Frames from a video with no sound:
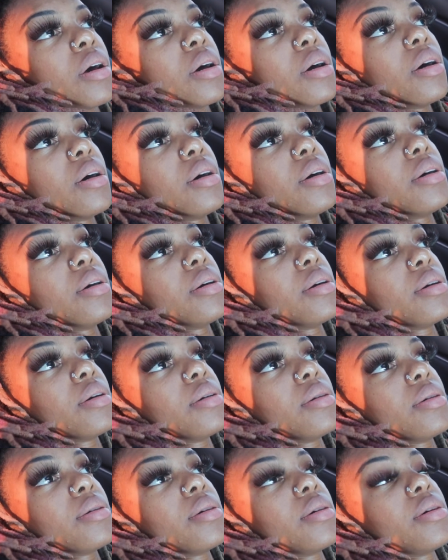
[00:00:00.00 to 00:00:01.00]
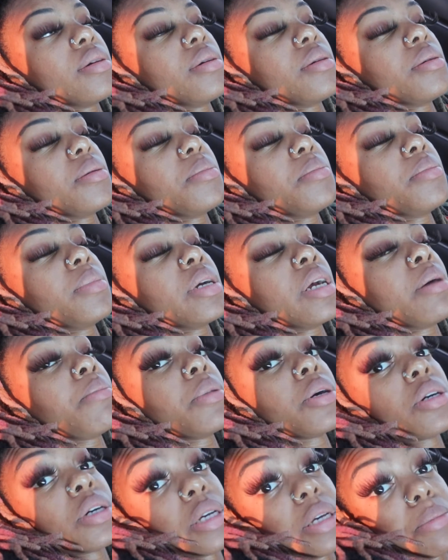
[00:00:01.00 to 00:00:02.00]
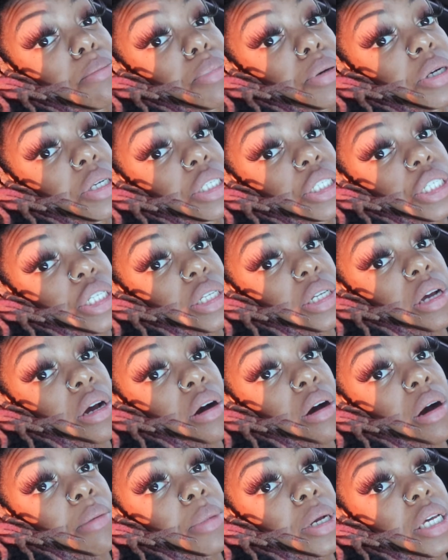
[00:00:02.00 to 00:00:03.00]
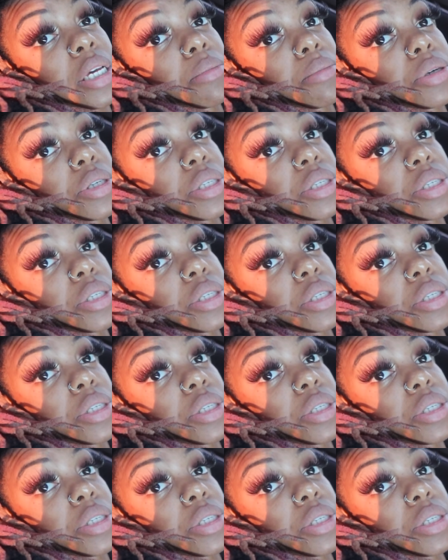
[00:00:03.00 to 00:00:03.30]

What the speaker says: But I'm gonna keep pushing, y'all. I'm gonna keep